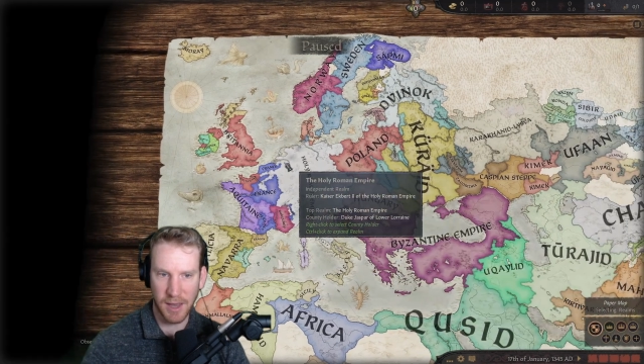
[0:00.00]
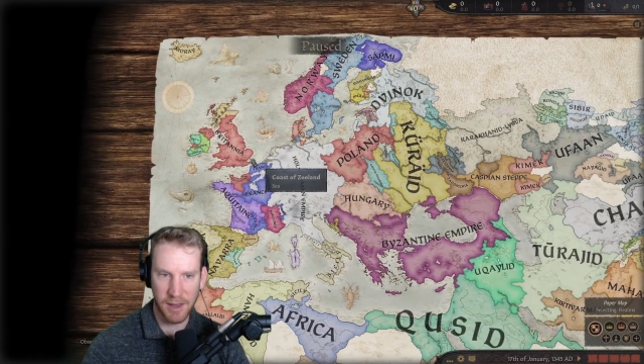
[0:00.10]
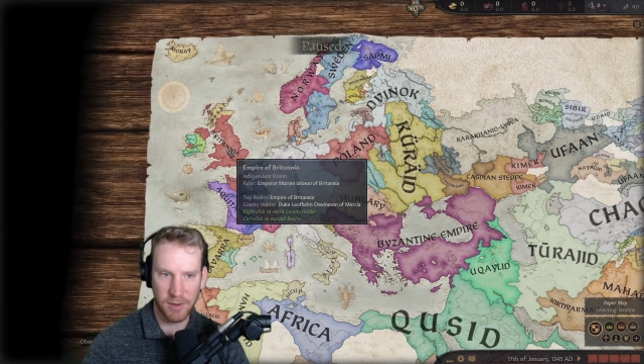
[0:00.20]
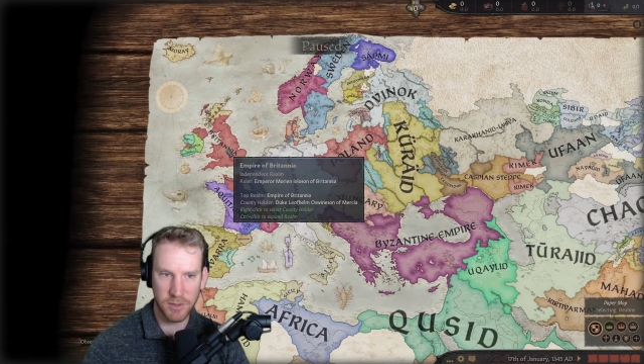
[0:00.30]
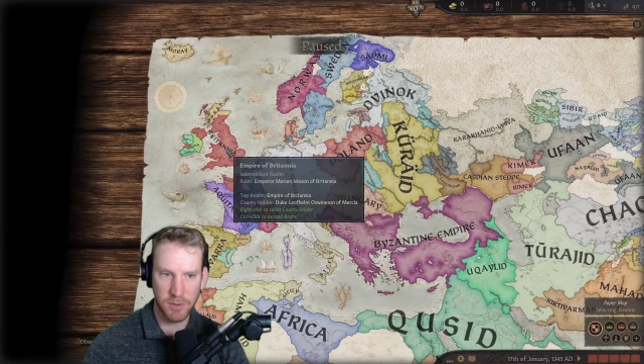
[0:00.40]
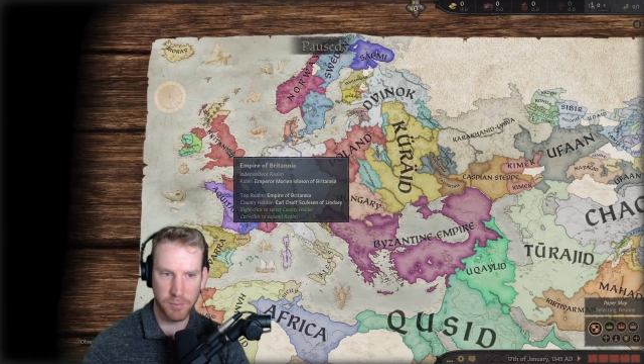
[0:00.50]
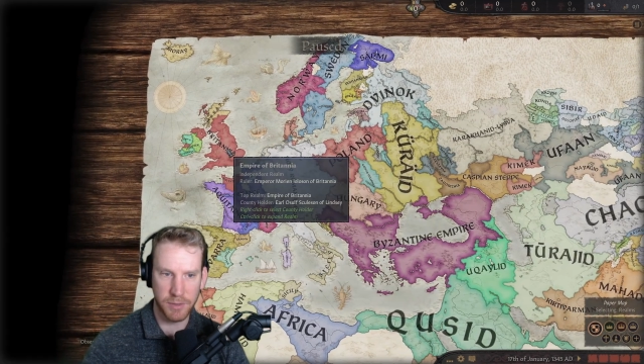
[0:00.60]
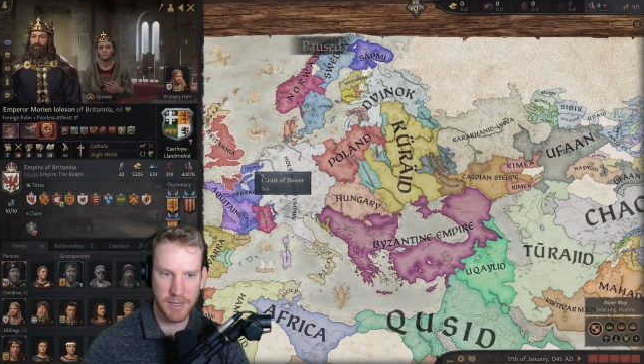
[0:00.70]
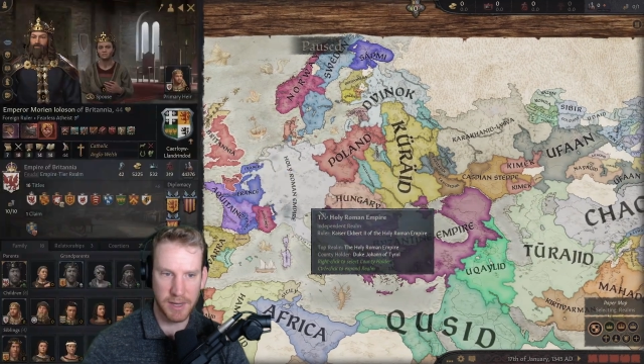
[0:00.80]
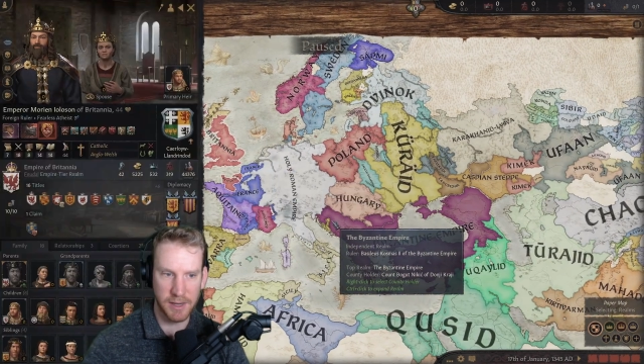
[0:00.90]
and also
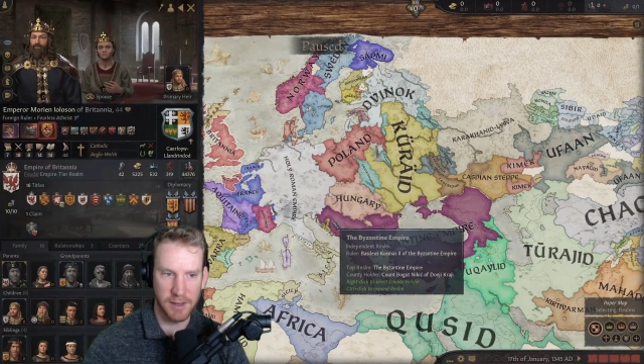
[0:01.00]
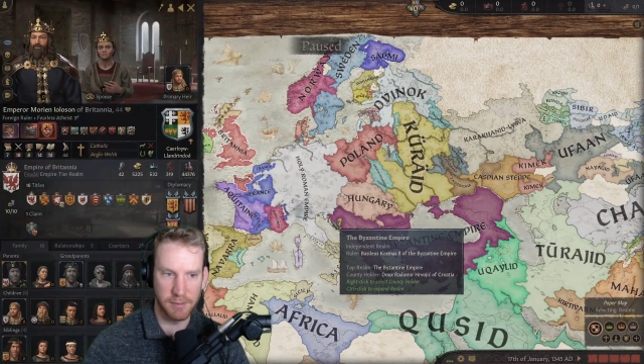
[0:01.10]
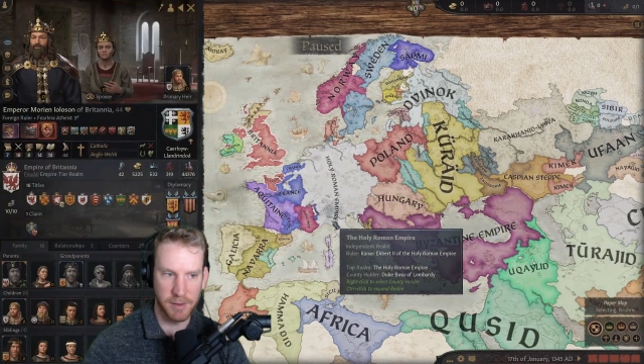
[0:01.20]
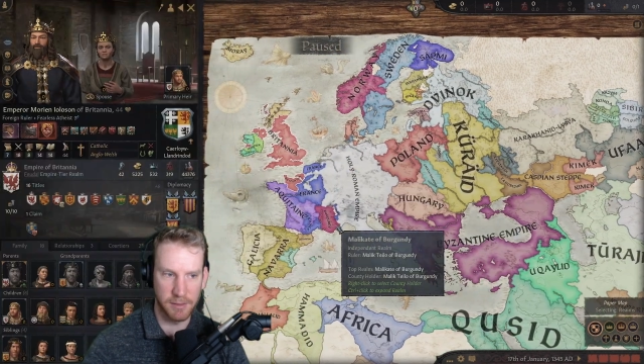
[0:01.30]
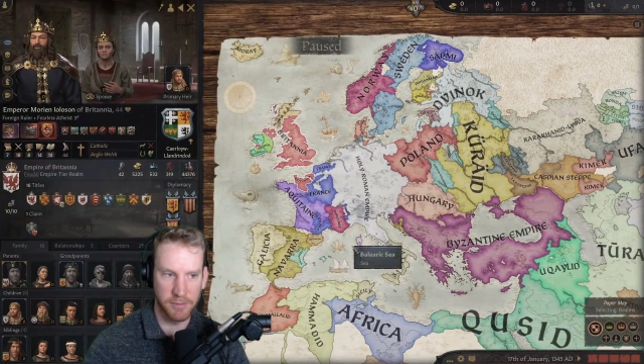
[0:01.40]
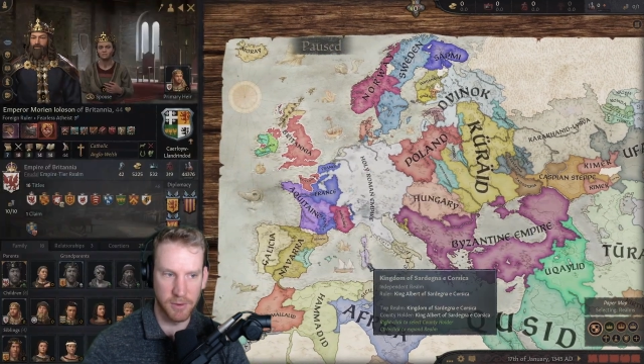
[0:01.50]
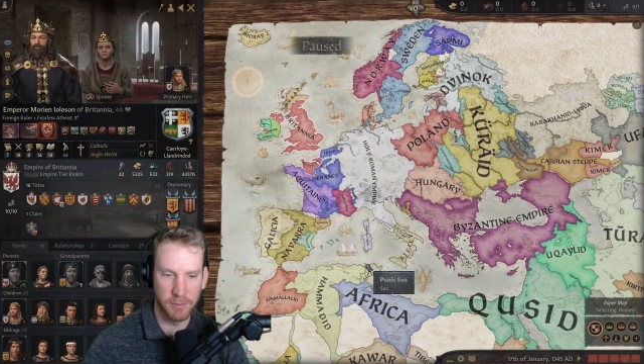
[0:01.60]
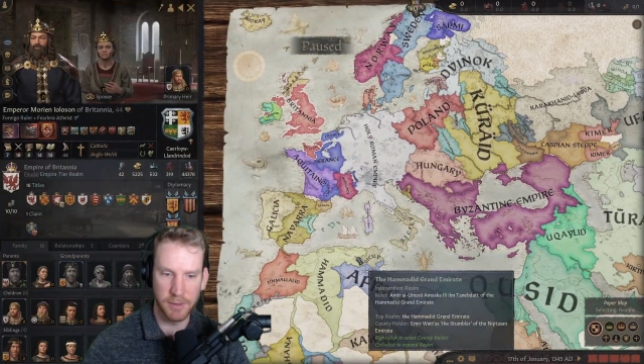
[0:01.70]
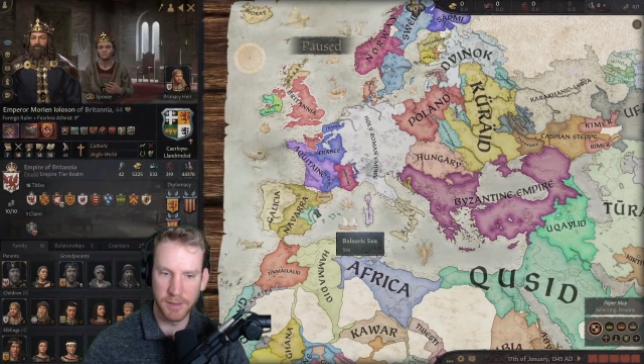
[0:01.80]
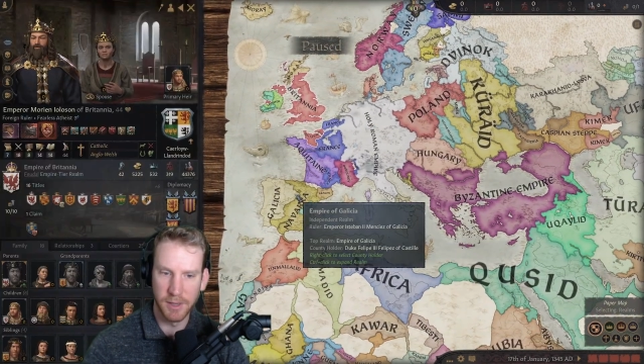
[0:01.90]
Britannia being formed.